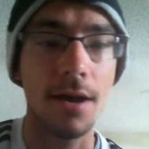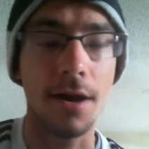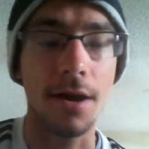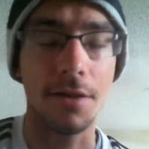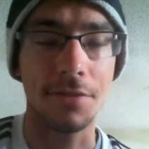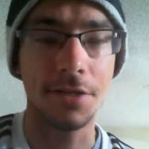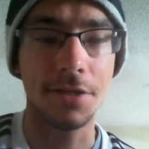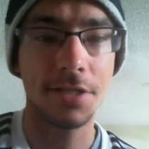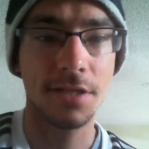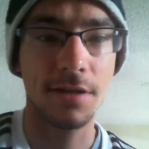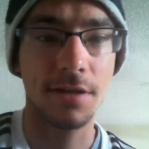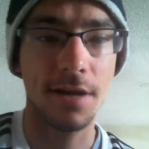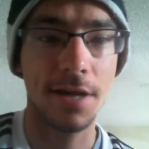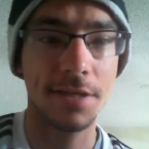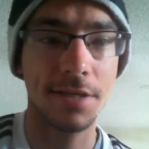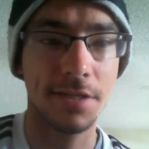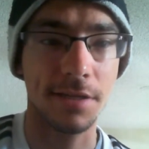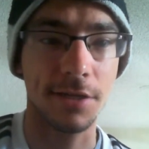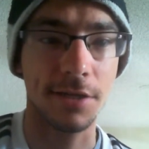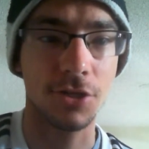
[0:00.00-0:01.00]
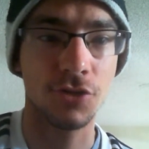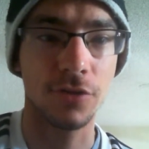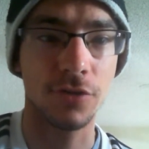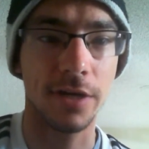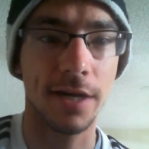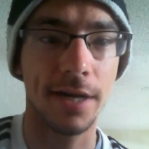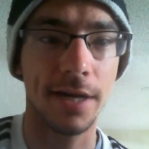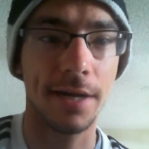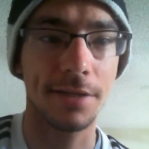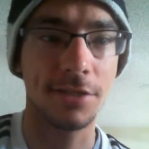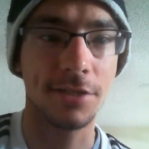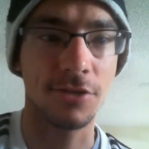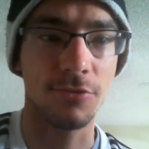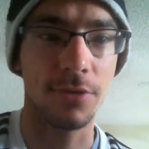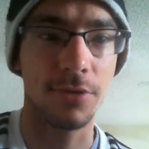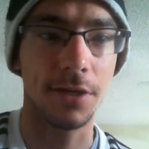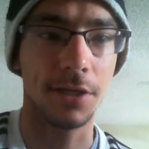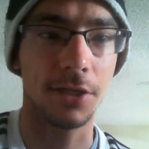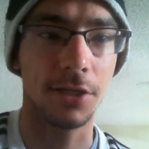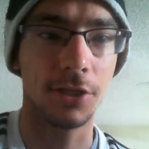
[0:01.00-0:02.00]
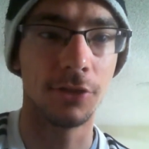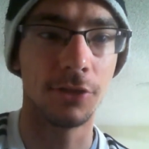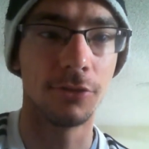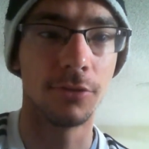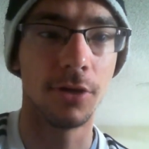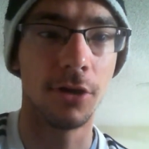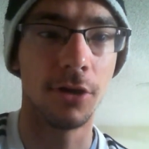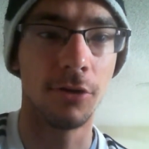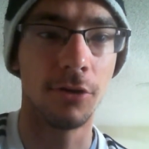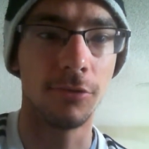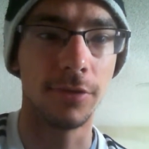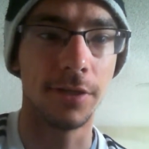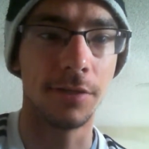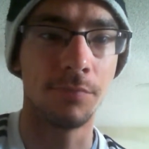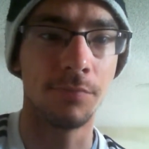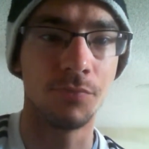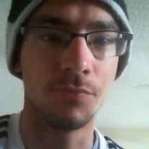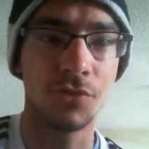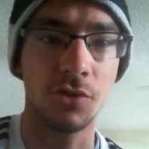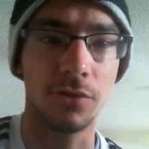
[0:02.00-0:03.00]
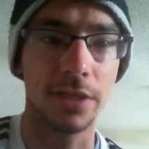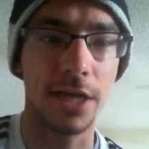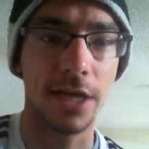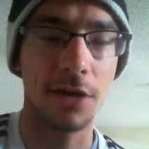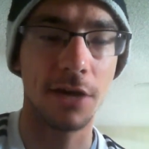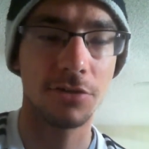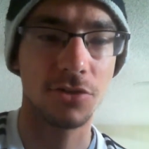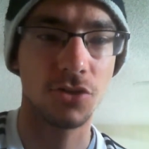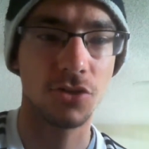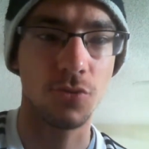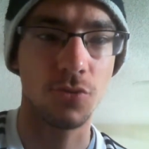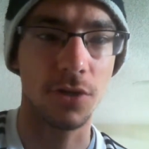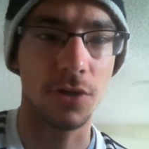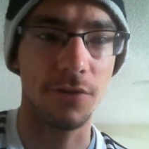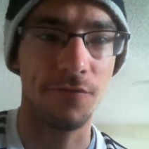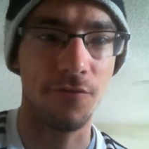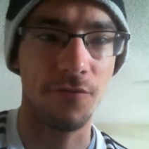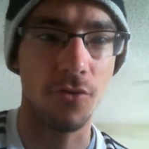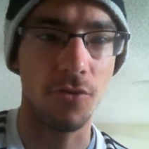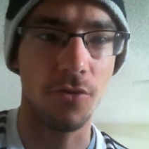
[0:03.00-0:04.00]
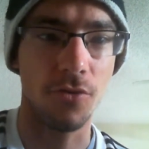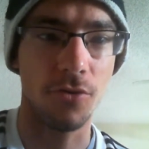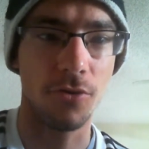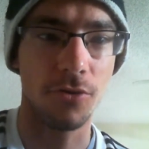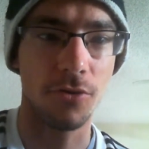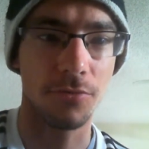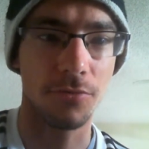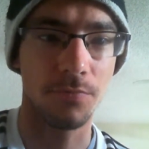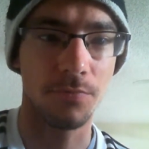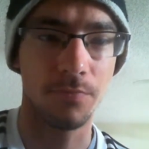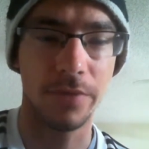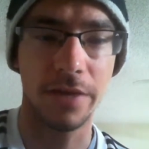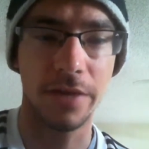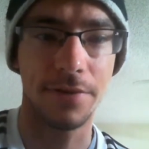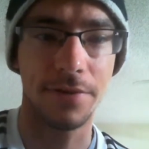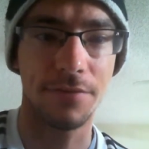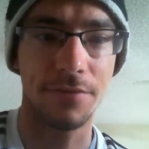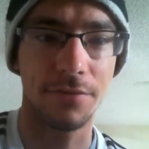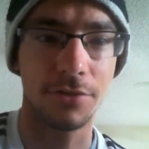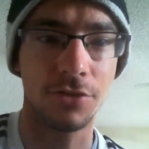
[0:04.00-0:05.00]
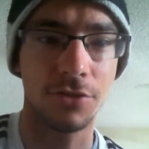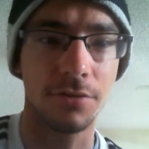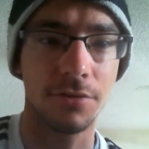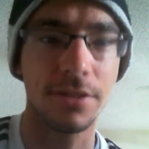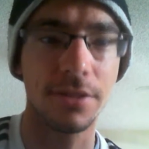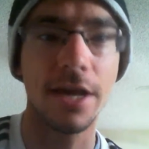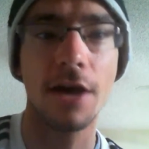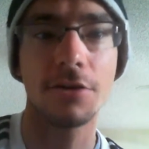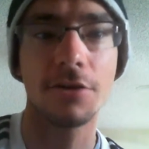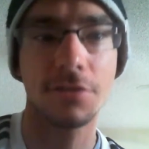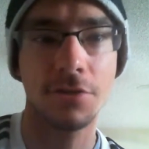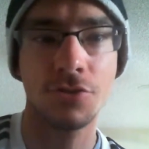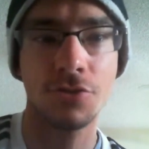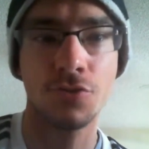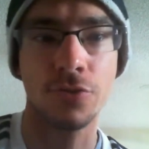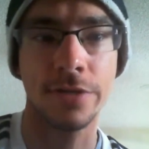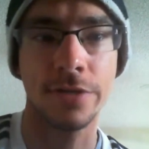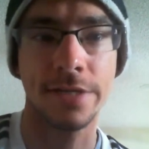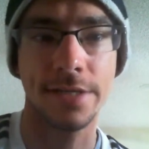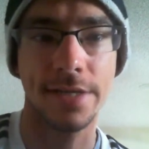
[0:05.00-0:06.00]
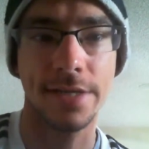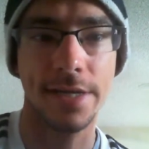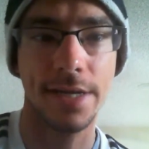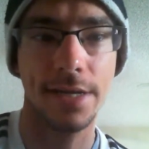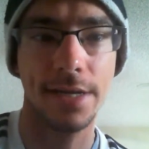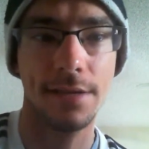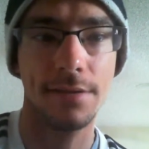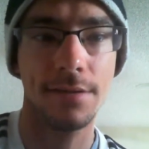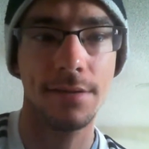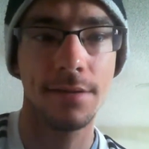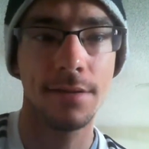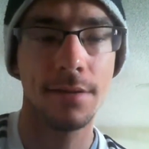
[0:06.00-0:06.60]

This guy is going to try to win a Euro in 2024 or maybe even 2028.